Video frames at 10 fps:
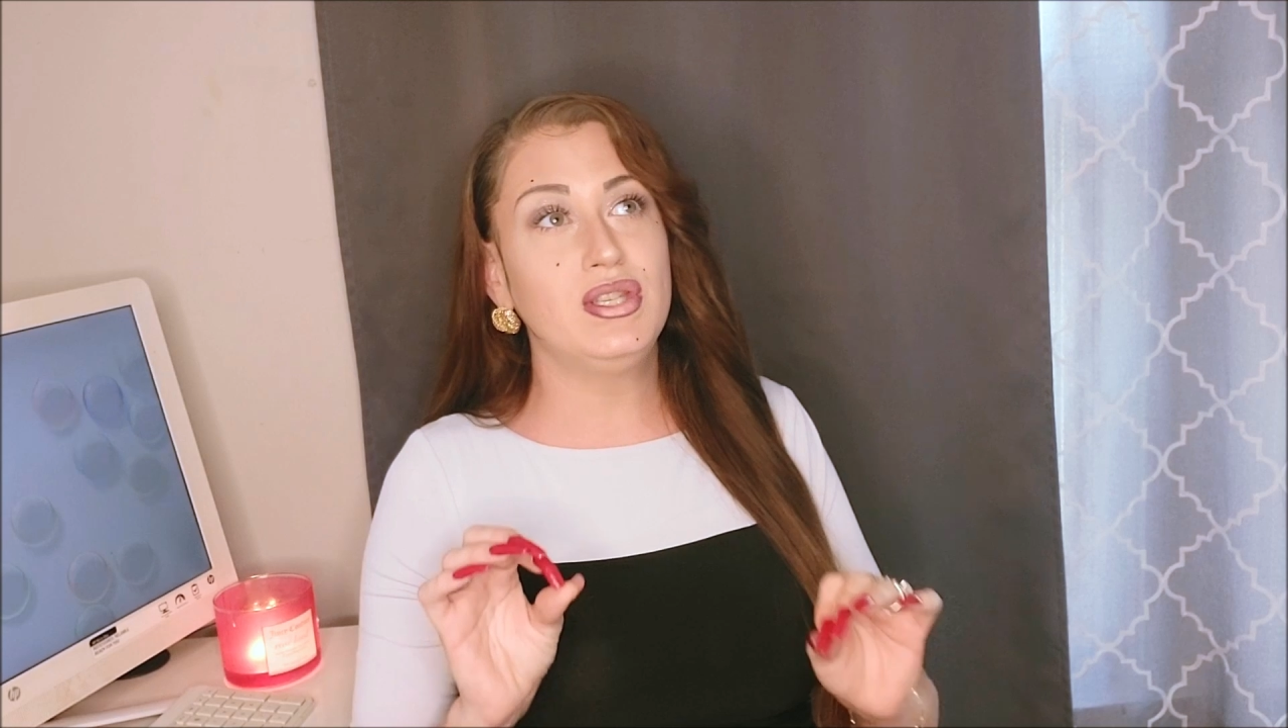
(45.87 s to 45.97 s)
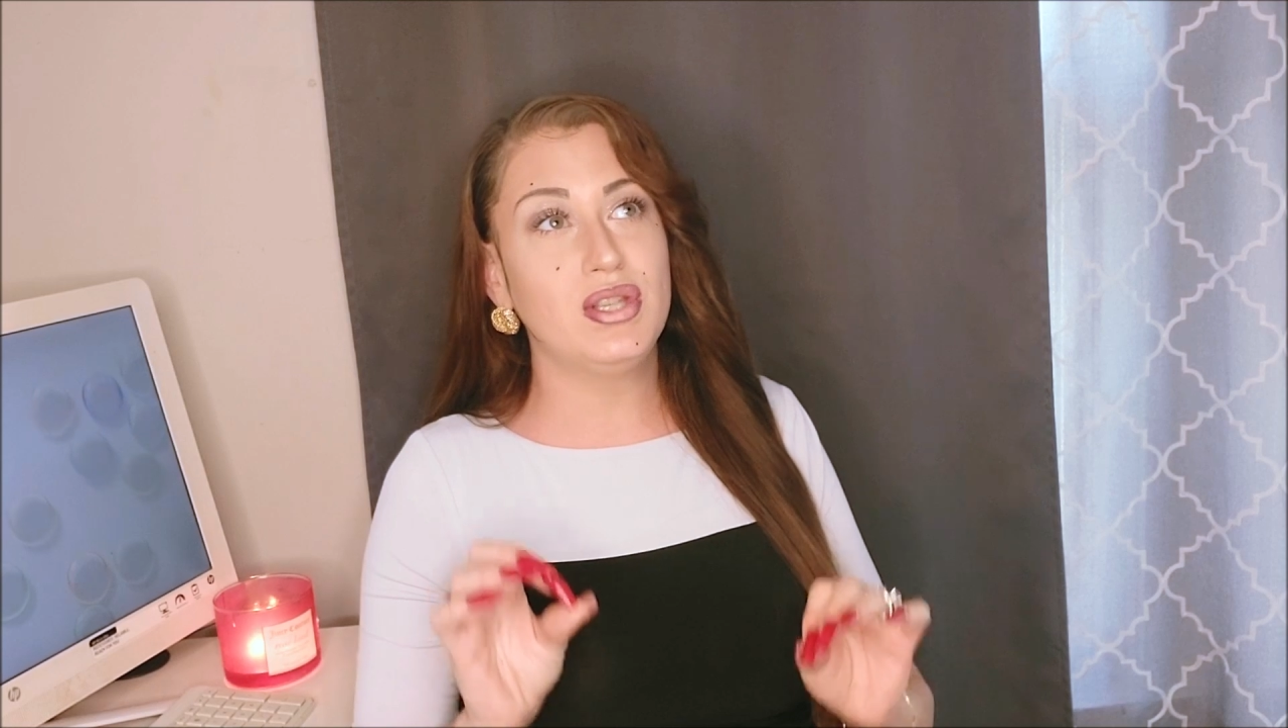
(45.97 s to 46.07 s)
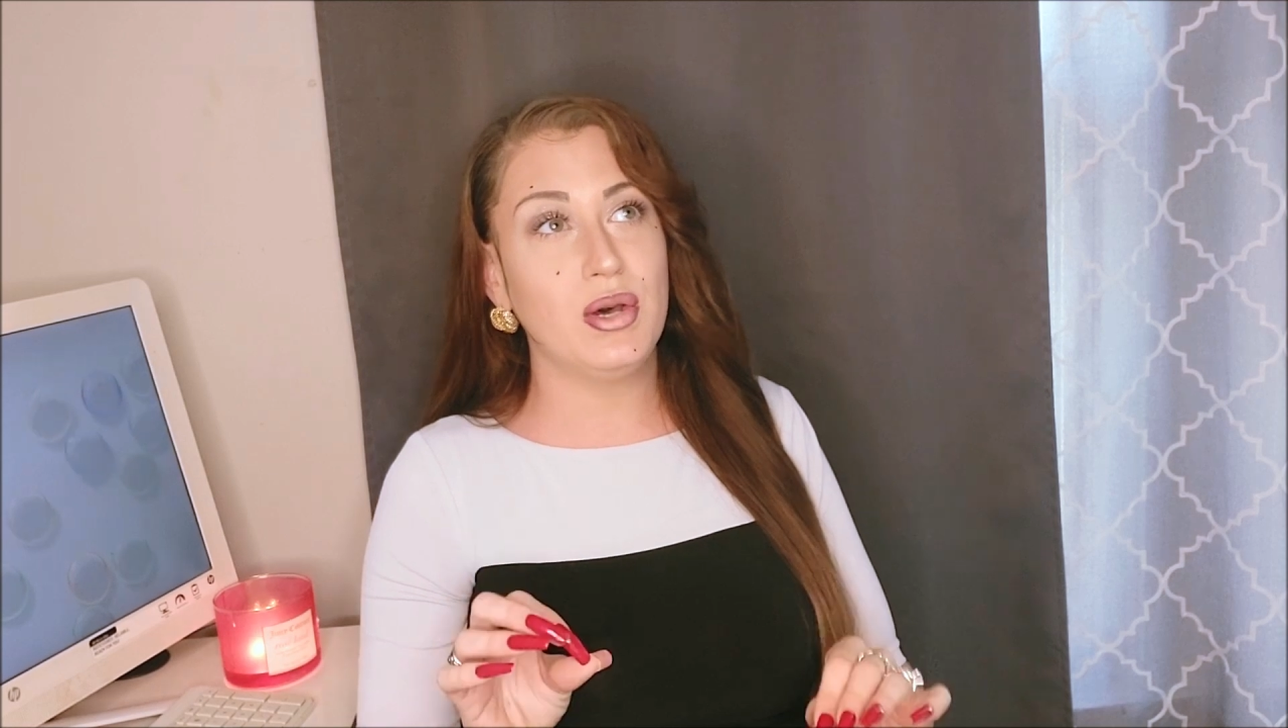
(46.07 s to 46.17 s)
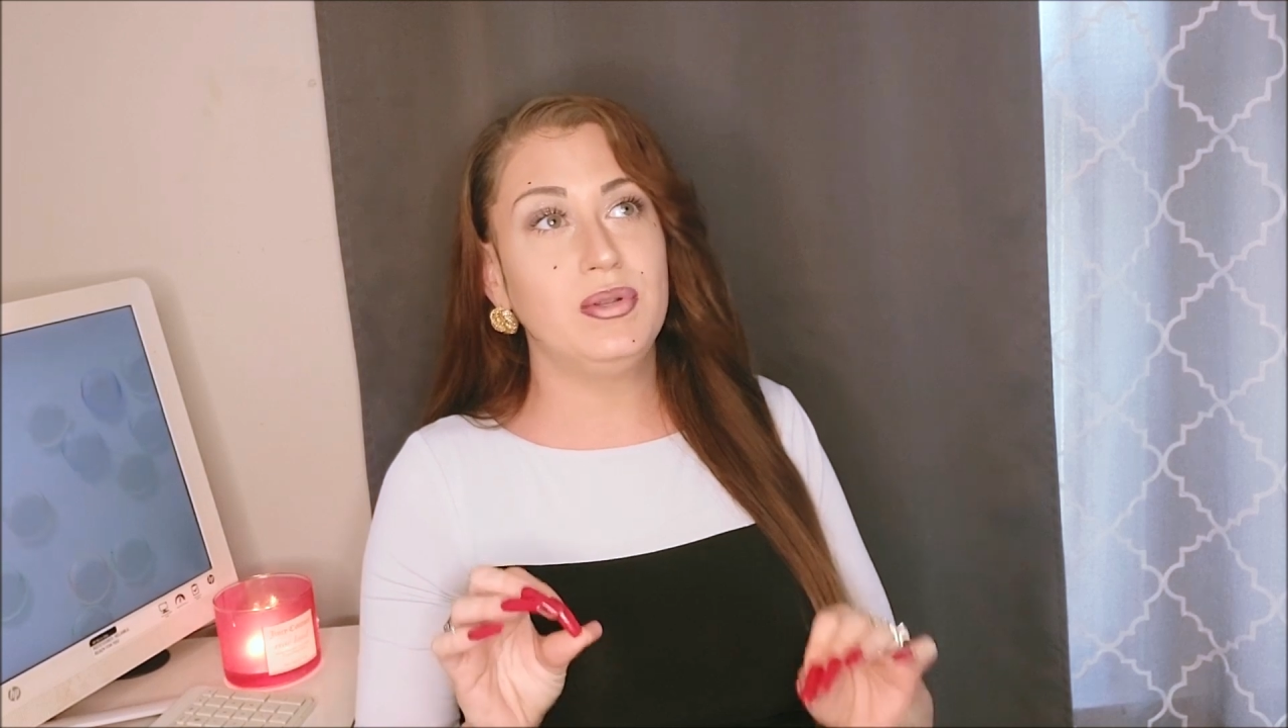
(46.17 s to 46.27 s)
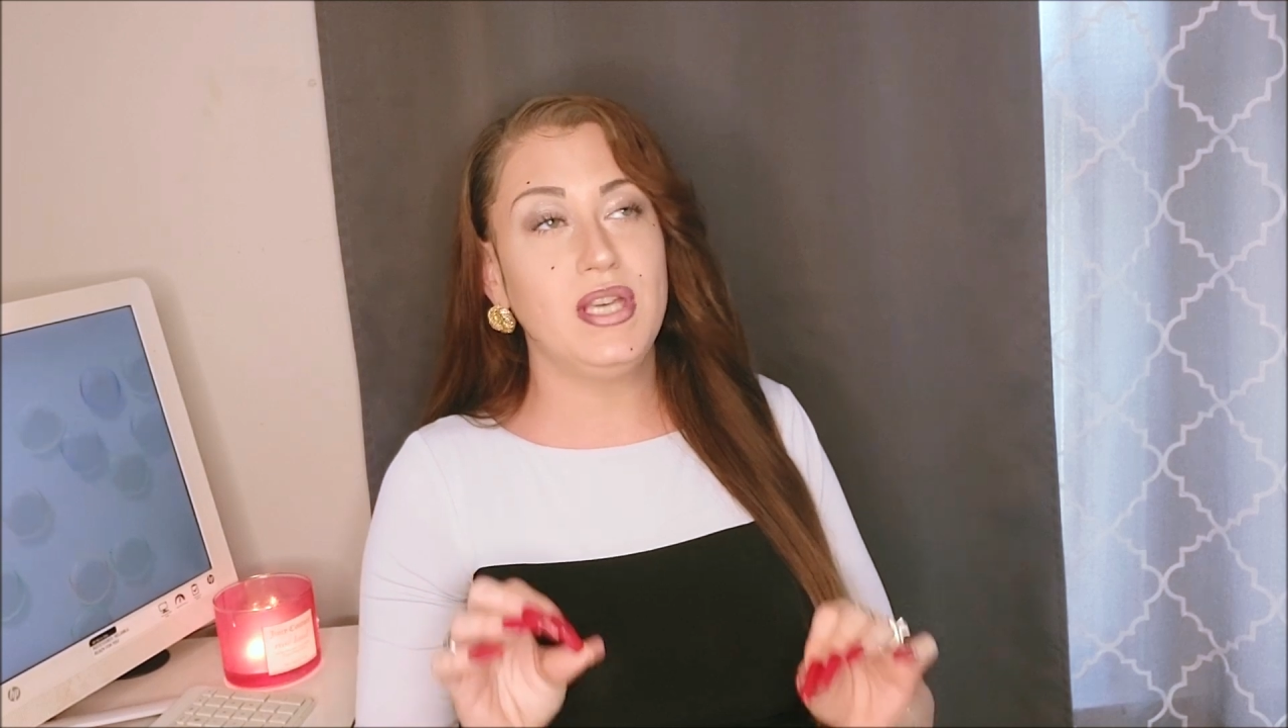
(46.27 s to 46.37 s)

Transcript: so